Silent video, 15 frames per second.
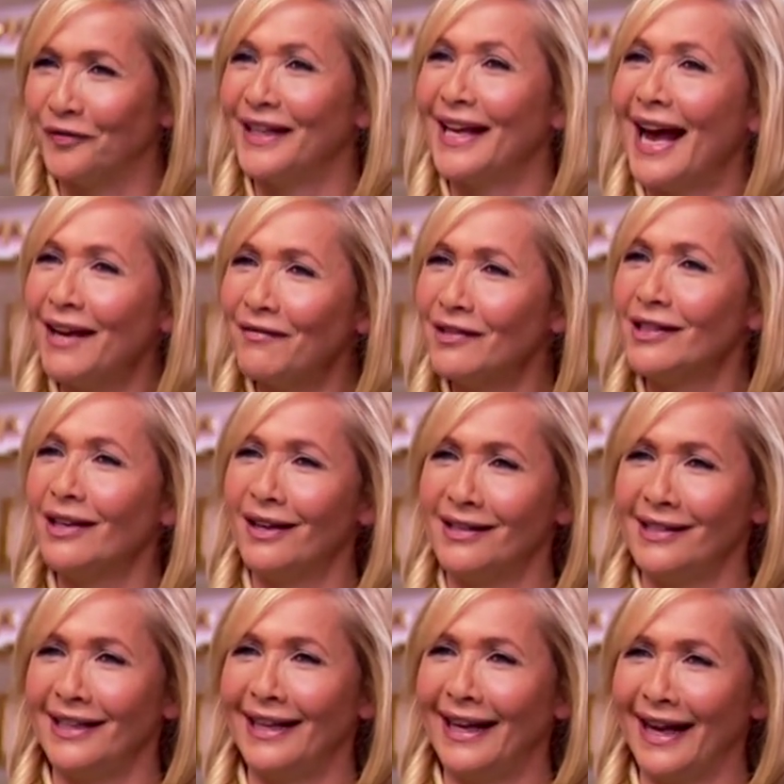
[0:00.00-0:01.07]
the
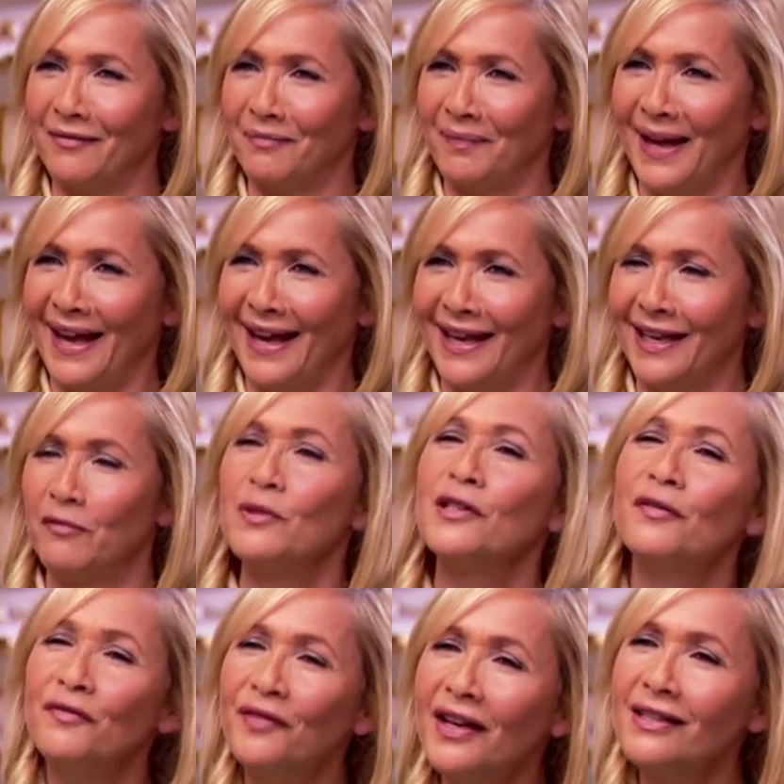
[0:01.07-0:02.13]
advertising campaign. It was the
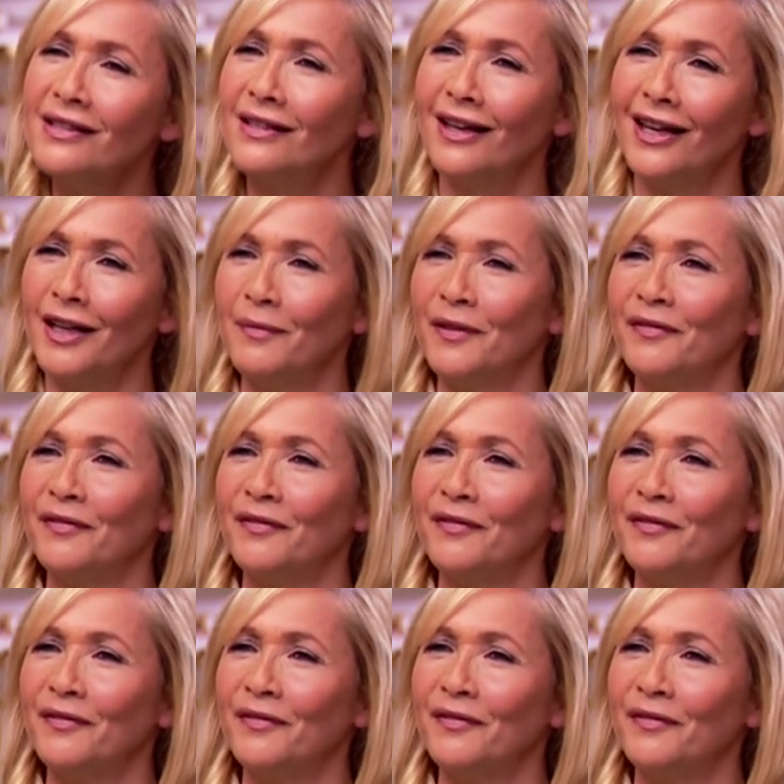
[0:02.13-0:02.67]
first time a